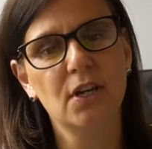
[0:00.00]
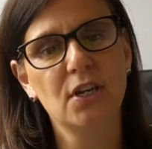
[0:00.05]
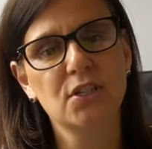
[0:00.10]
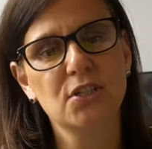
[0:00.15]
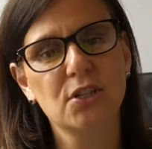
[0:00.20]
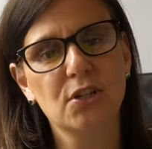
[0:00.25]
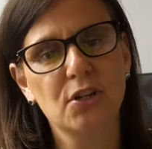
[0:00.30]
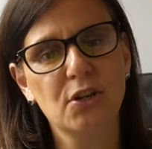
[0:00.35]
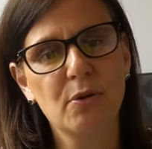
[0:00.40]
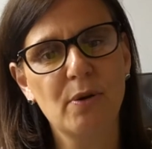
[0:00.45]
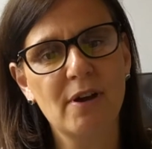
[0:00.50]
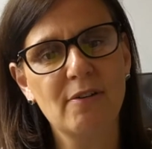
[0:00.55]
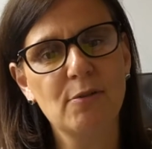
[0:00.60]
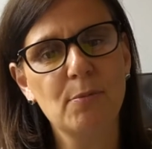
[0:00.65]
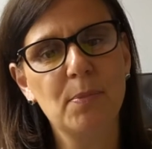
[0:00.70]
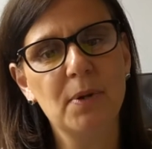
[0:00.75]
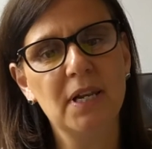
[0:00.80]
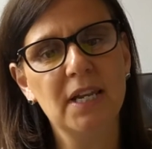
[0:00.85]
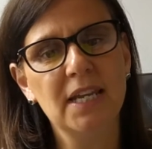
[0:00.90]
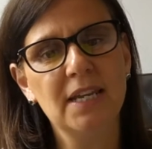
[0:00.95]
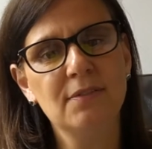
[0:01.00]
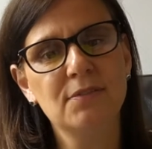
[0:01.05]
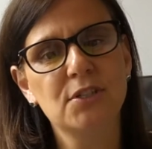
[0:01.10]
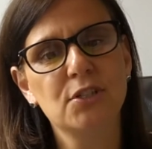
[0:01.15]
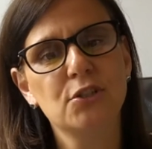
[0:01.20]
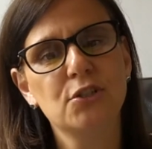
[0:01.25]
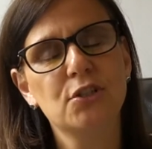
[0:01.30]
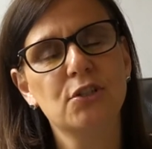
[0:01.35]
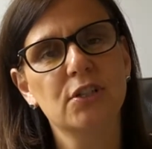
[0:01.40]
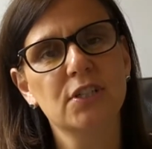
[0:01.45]
so that whoever believes
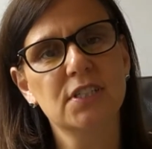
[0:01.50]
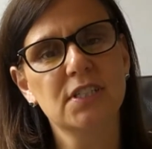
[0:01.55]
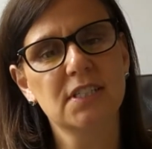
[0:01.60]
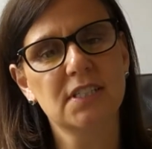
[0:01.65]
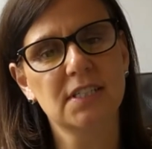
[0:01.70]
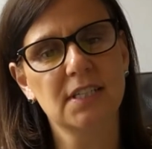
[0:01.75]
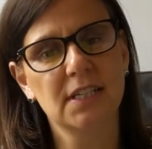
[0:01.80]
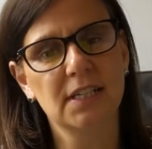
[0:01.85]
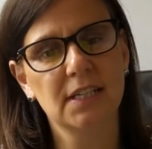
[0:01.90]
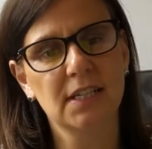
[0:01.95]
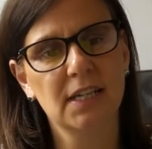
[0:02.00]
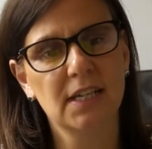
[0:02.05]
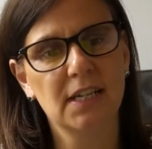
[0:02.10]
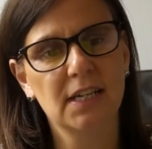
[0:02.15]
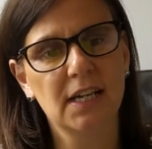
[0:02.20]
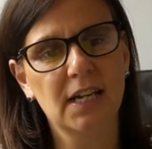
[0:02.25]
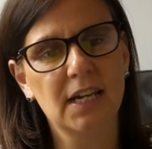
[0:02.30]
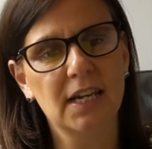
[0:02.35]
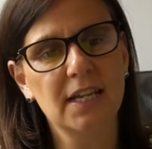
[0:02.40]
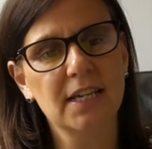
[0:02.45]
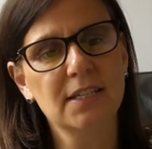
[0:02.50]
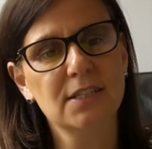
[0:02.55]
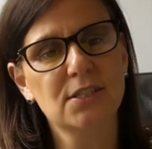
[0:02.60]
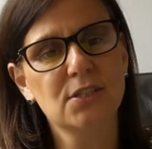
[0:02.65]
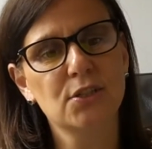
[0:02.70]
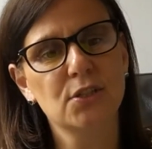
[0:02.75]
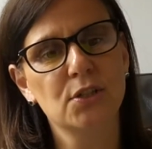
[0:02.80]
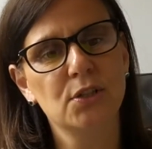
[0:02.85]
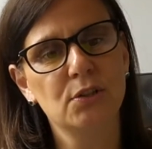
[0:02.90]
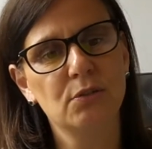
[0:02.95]
and trusts him, clings
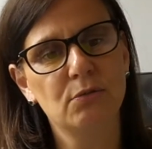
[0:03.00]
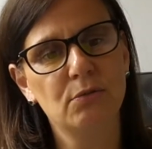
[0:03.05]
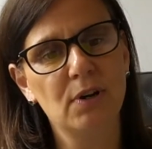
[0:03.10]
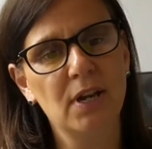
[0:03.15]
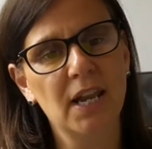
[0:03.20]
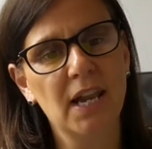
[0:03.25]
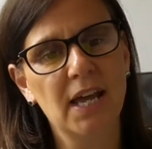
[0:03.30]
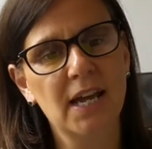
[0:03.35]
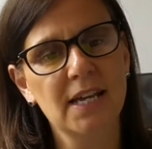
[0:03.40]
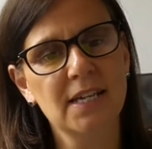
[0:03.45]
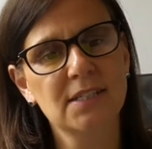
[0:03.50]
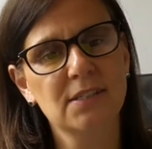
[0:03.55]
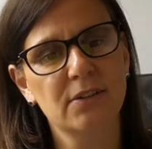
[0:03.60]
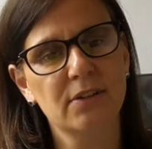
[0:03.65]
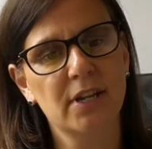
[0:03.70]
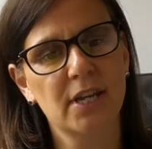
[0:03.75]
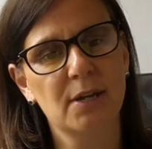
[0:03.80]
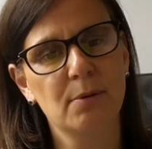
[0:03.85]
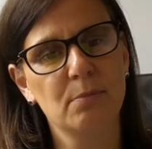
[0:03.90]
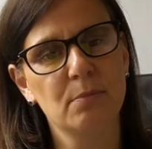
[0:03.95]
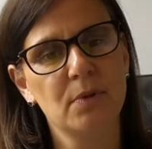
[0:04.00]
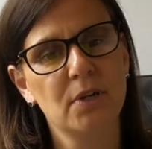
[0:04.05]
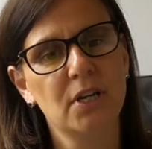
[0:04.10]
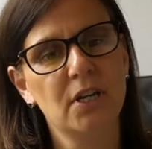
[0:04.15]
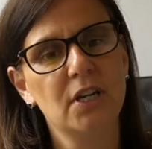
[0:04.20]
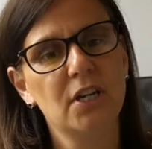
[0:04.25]
to, relies on him,